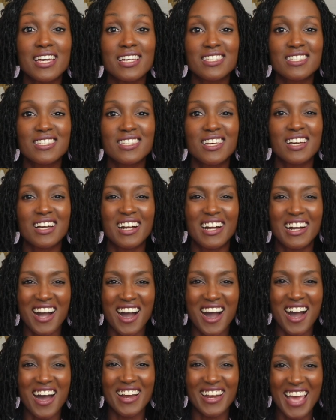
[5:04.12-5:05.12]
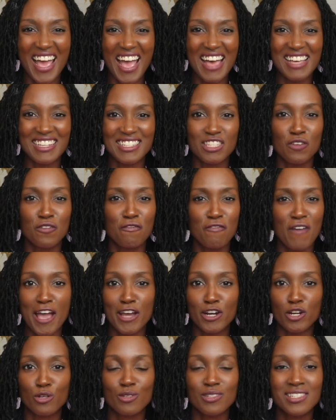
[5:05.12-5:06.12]
says God has the
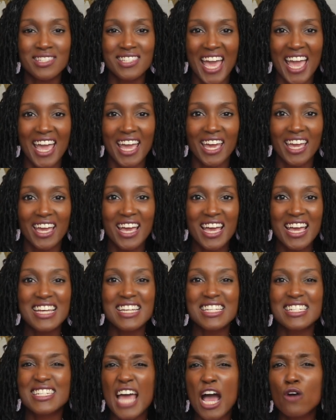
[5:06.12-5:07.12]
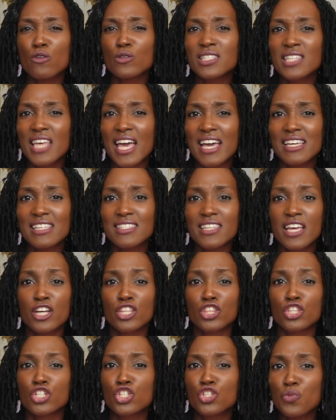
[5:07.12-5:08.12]
final say. Doubt
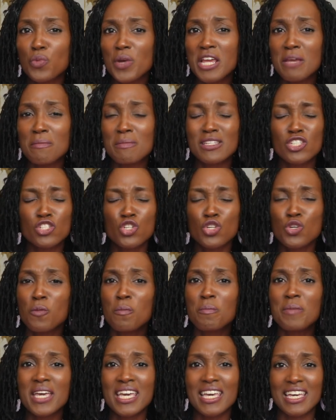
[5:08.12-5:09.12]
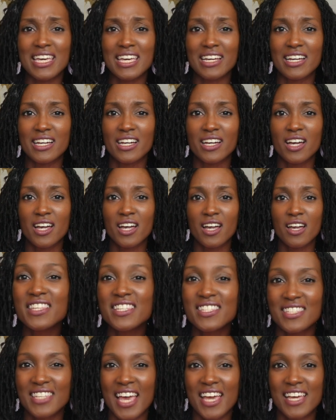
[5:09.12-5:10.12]
says the dream is too big,
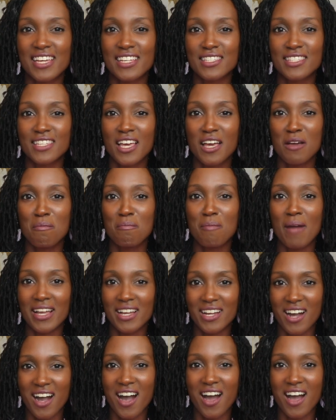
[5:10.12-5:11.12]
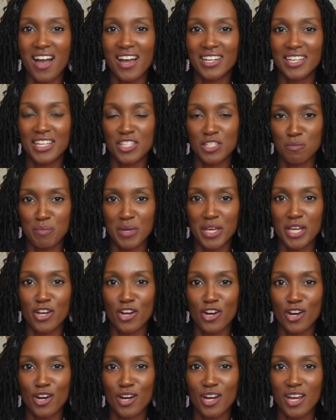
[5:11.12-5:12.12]
faith says my God is
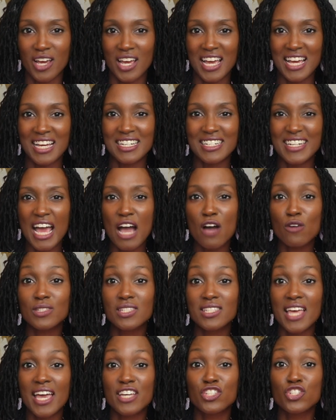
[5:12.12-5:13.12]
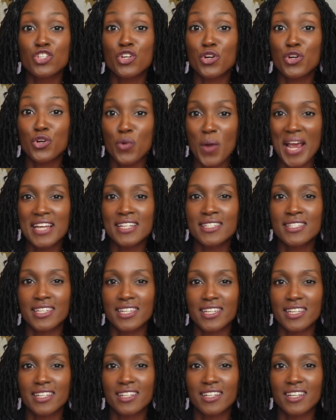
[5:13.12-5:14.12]
bigger. Doubt says you're
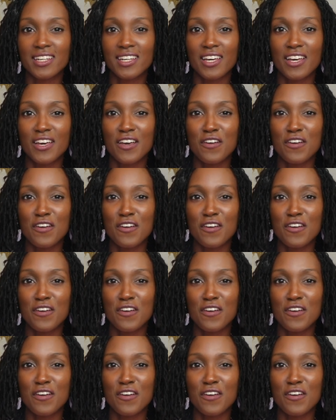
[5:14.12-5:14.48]
crazy,